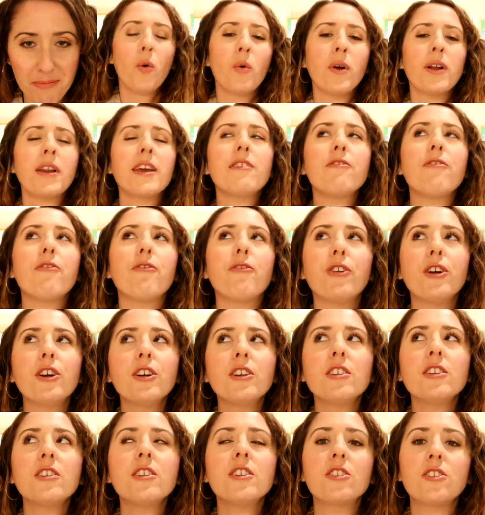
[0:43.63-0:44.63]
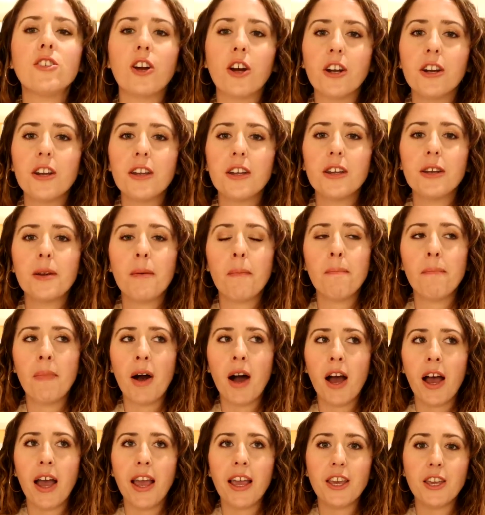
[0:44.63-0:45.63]
When I first started
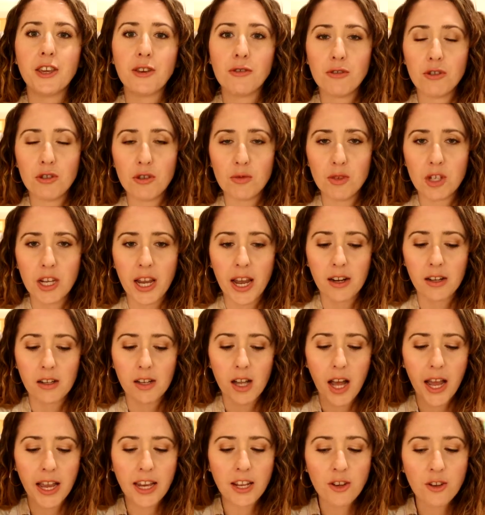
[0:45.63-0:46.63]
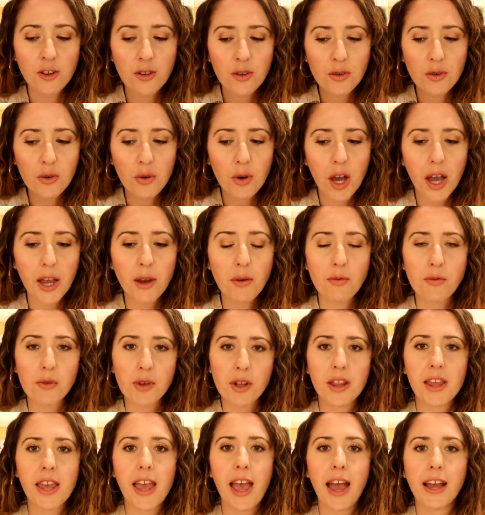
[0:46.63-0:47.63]
my YouTube channel, I knew I
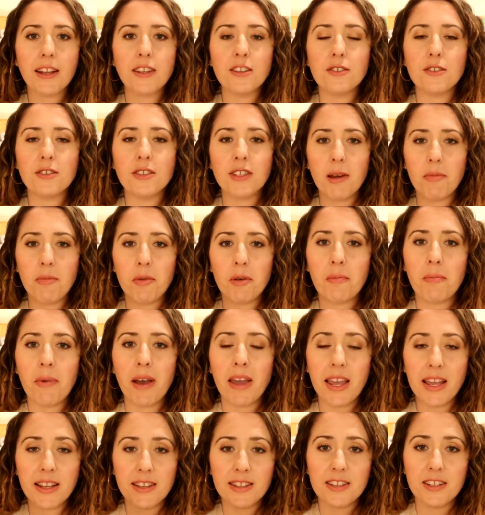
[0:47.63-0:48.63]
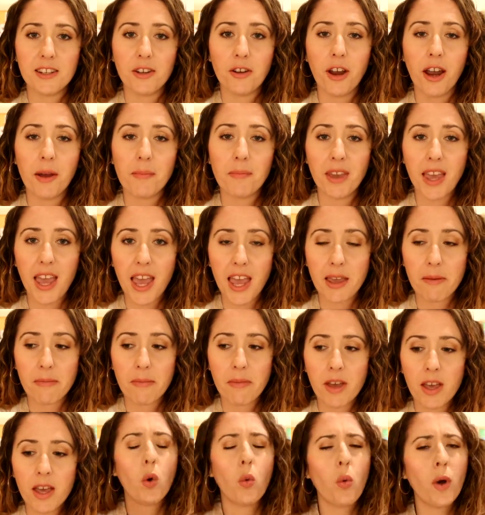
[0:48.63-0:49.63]
really had to step up my Instagram game.